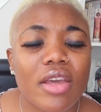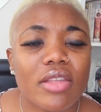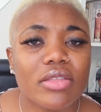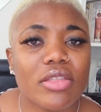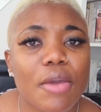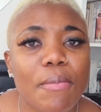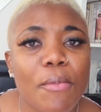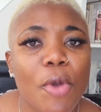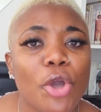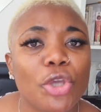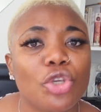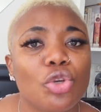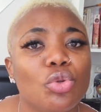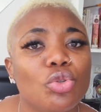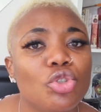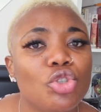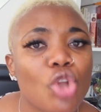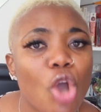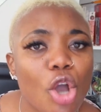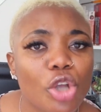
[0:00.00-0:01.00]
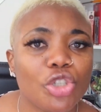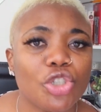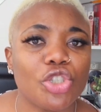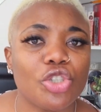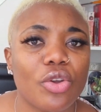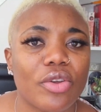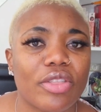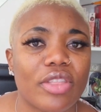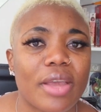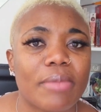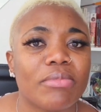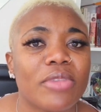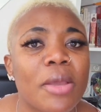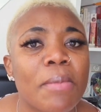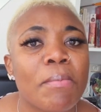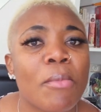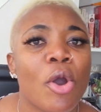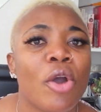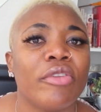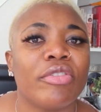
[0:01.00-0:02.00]
The more you nurture them, the
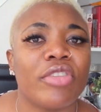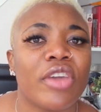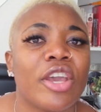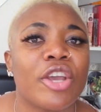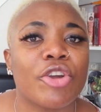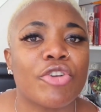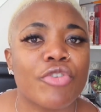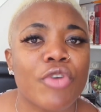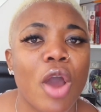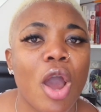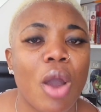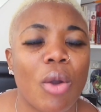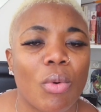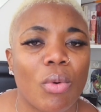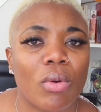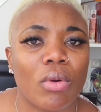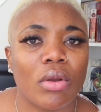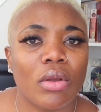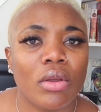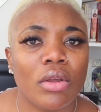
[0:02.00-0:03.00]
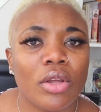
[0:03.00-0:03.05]
more they grow.